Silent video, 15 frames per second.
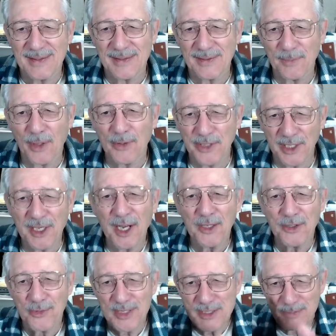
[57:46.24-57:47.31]

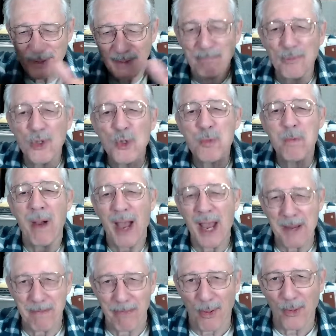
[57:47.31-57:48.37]
Multi-countries, but new
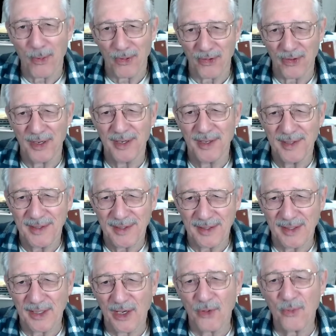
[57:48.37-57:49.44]
bipolar
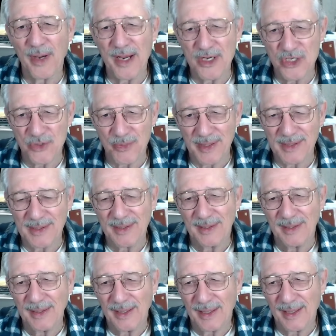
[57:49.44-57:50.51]
arrangement.
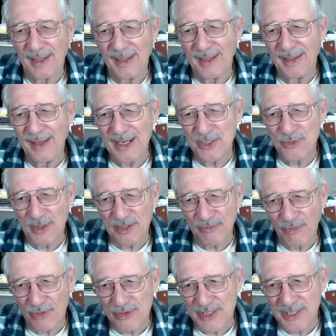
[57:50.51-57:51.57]
And that's what's
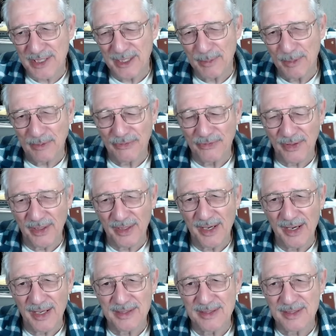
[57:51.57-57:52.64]
foreseeable for the
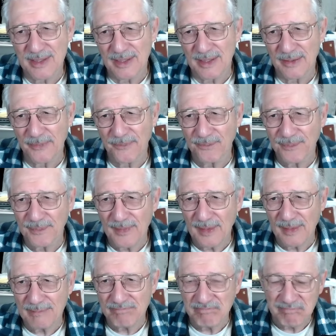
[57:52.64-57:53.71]
next
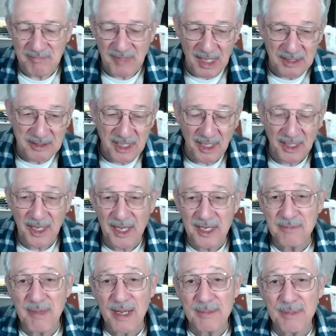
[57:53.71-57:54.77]

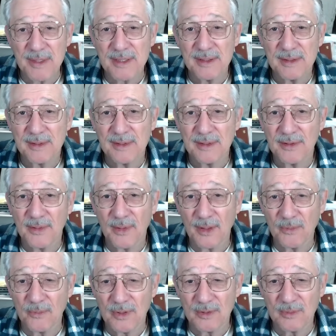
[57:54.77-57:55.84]
decade, maybe.
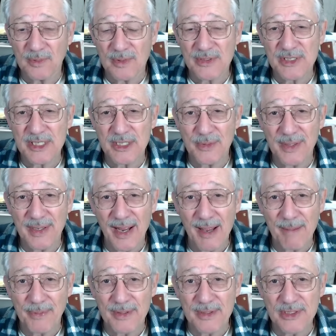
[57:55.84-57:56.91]
We'll see what
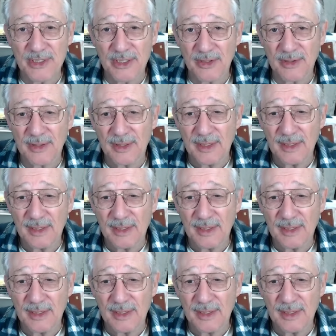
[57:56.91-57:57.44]
happens here.